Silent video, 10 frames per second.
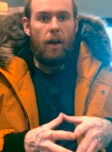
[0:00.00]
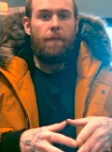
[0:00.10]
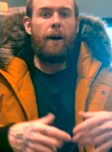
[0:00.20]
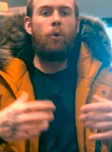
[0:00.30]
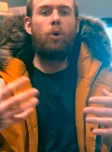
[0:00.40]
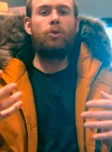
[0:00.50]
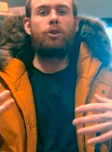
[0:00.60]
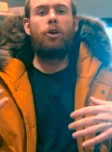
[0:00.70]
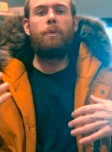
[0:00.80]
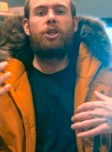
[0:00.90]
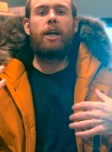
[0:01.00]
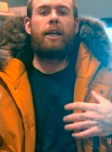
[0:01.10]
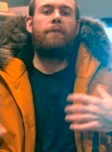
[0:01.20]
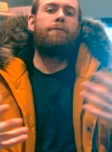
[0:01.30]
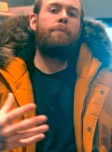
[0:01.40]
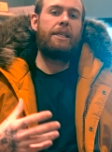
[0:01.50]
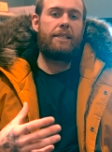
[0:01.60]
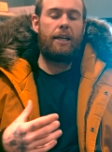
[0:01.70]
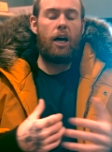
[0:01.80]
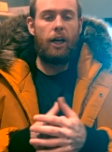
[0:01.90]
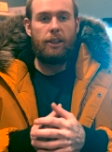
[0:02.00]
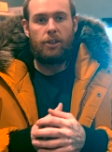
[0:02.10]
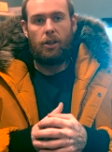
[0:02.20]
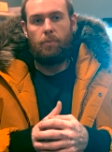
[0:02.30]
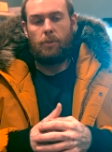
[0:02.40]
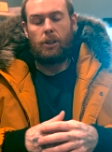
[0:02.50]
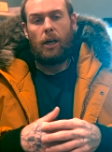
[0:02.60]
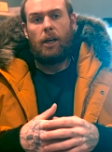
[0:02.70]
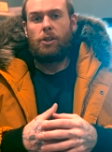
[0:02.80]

They'll also be checking for missing items.